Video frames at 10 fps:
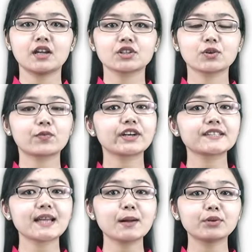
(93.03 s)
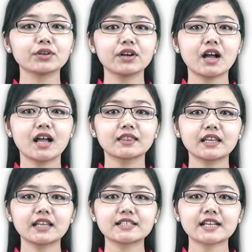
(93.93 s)
So for example,
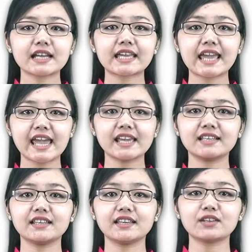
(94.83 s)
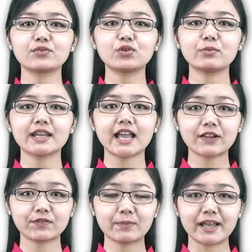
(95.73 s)
the letter K in the Roman
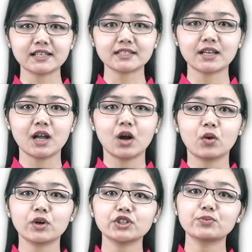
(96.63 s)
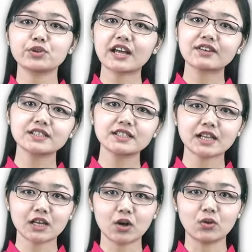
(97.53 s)
alphabet, when you pronounce it
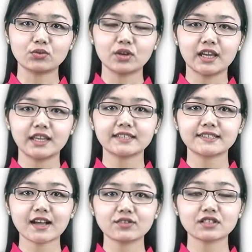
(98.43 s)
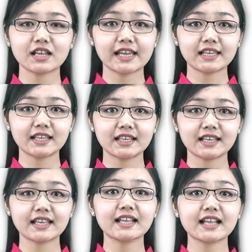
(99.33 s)
alone, it sounds like
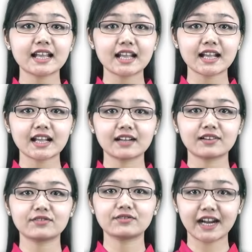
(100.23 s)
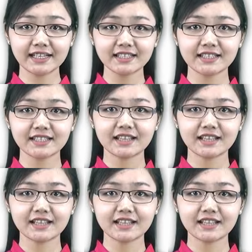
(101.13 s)
K, right?